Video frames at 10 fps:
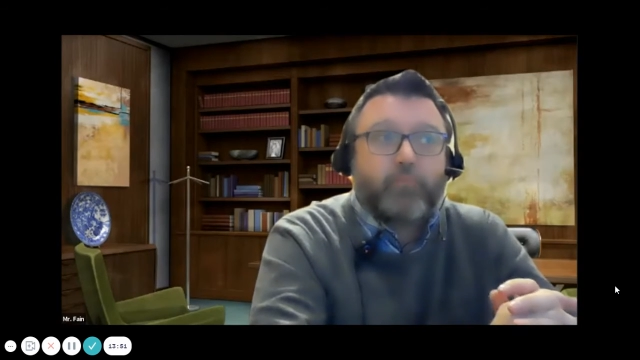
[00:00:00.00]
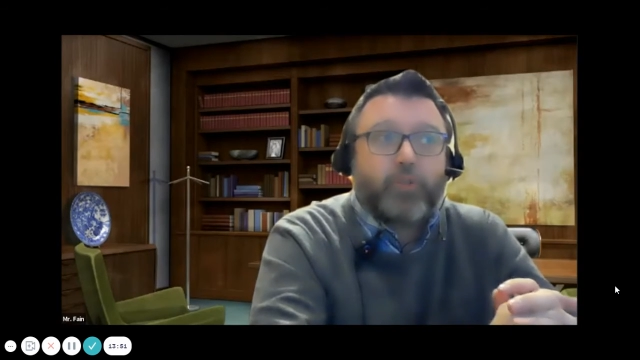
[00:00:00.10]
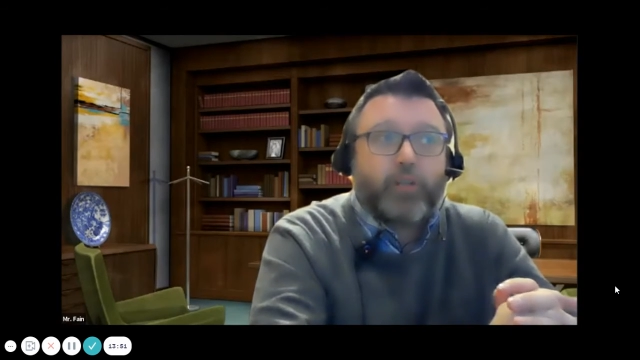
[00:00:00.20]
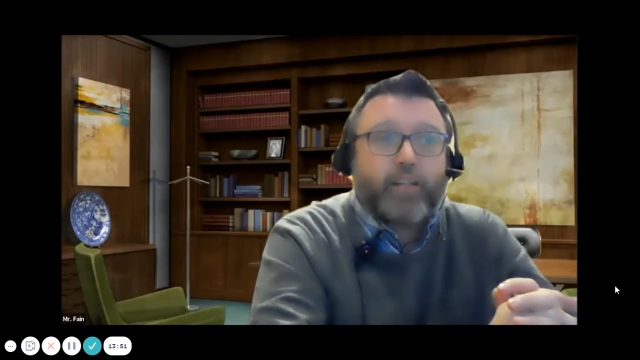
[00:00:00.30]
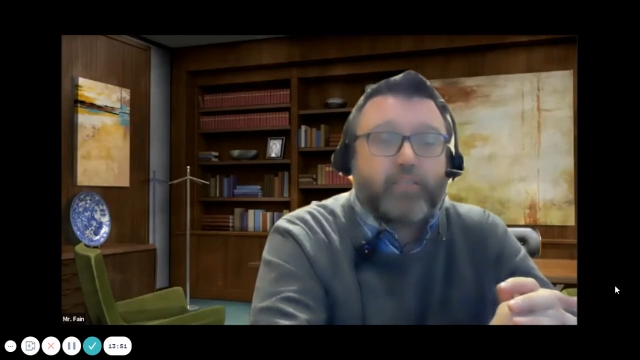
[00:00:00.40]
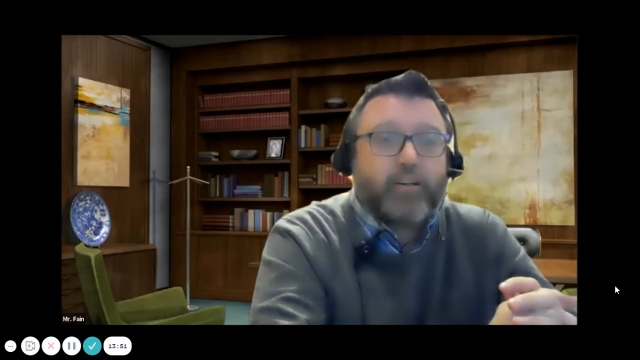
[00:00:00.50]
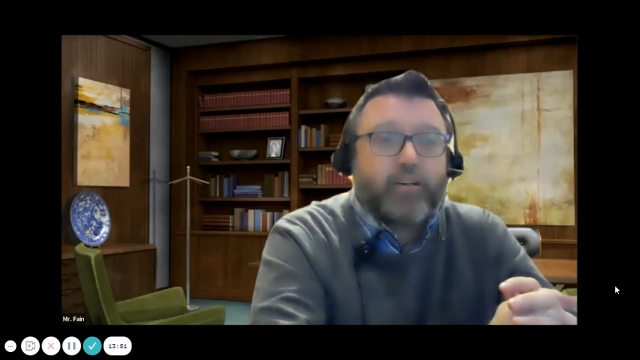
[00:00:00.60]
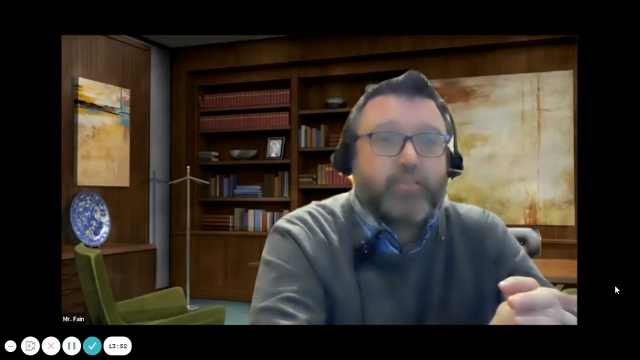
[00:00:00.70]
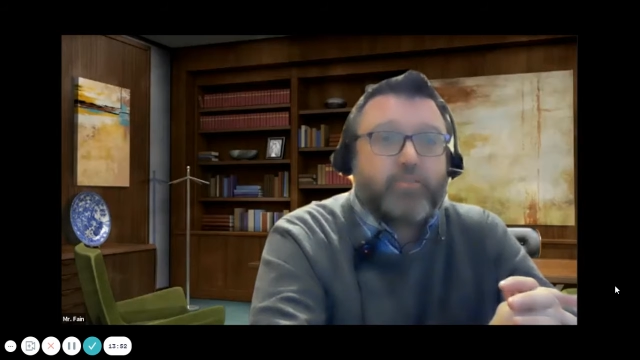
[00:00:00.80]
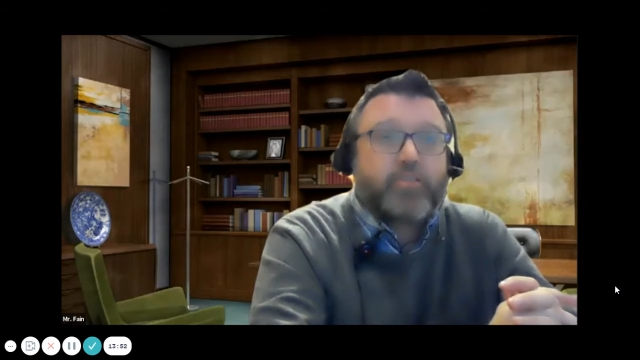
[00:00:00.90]
you guys to
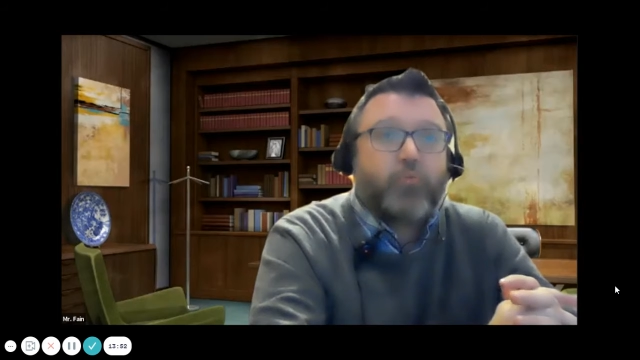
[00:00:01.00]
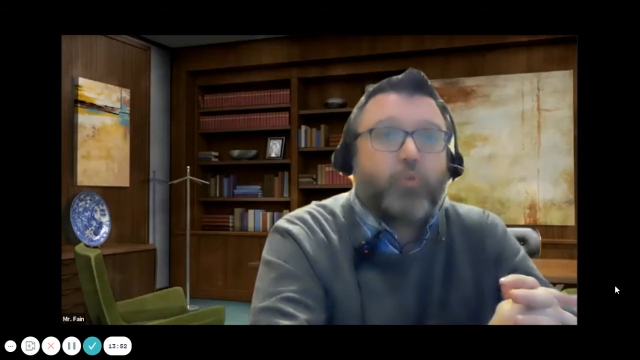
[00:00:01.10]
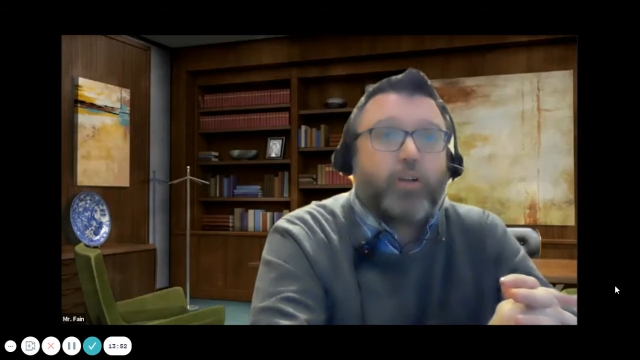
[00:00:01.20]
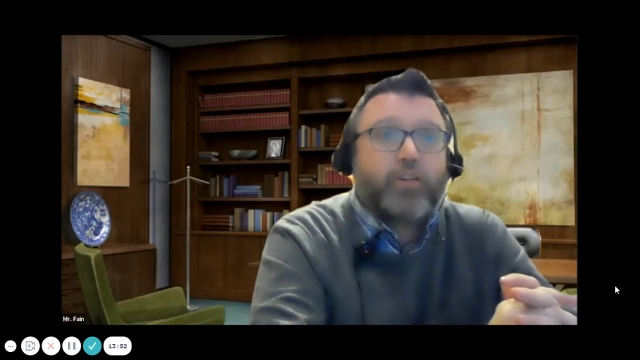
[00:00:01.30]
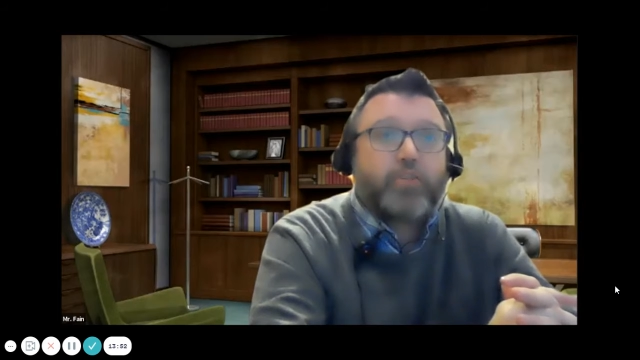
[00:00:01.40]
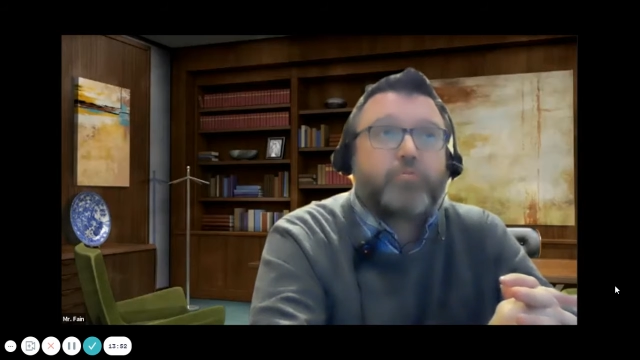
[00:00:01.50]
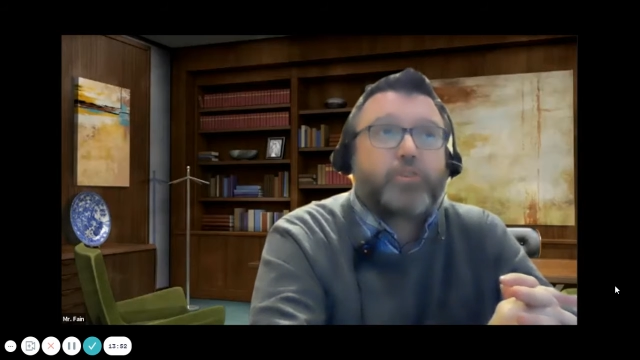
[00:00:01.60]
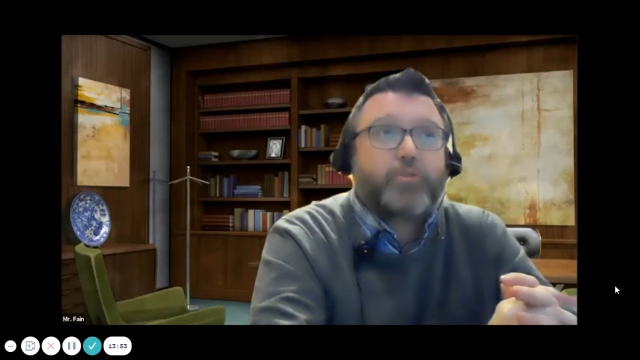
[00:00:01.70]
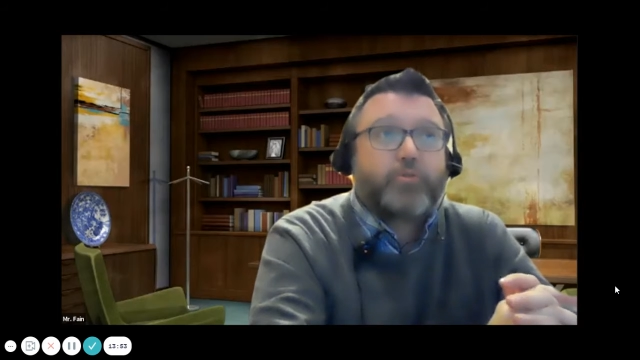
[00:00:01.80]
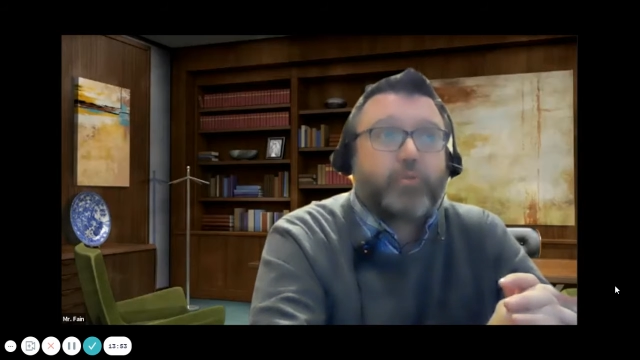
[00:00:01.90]
also say, what do you
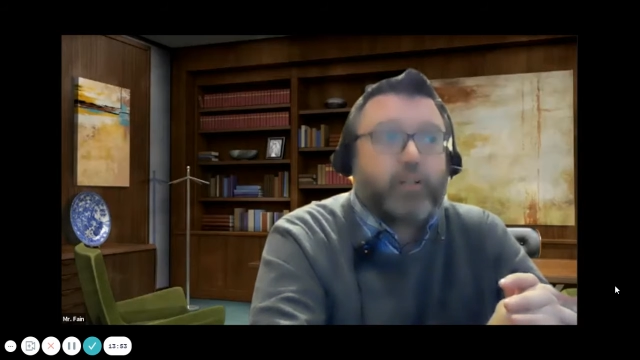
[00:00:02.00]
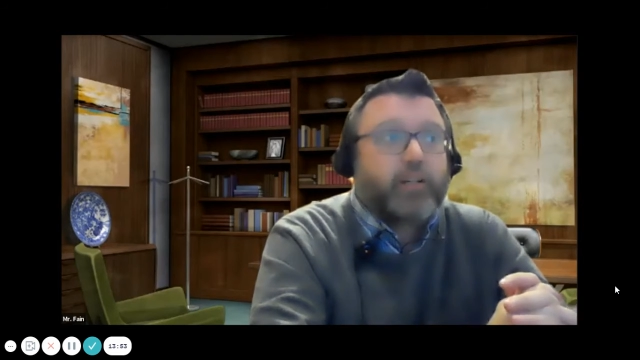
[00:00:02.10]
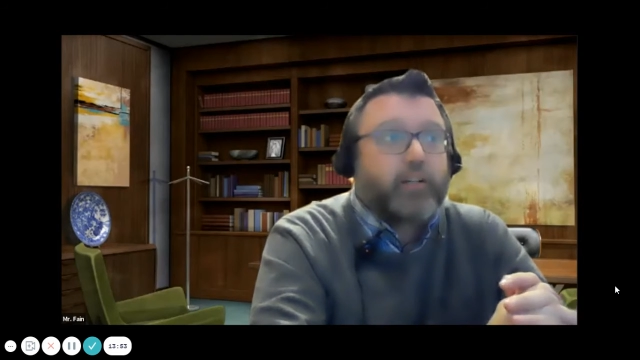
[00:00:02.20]
do